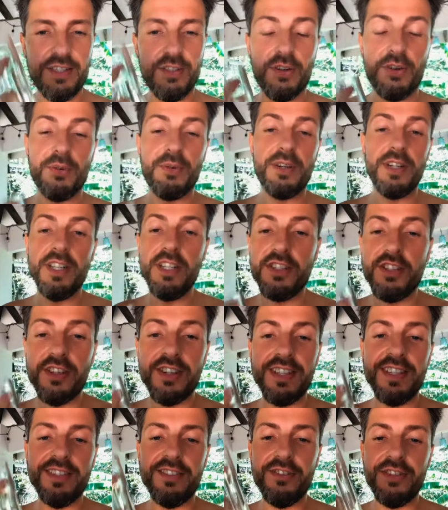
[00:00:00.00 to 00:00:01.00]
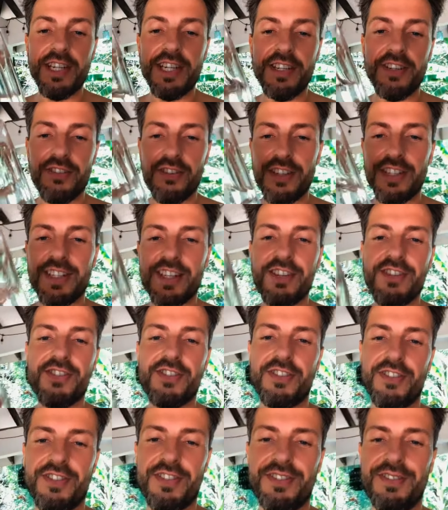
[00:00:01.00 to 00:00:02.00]
You're literally drinking your
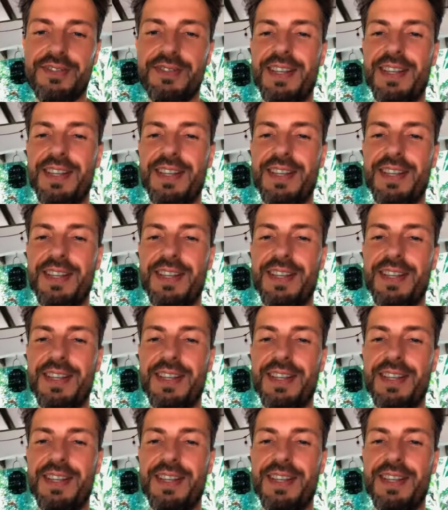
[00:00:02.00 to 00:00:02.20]
intentions,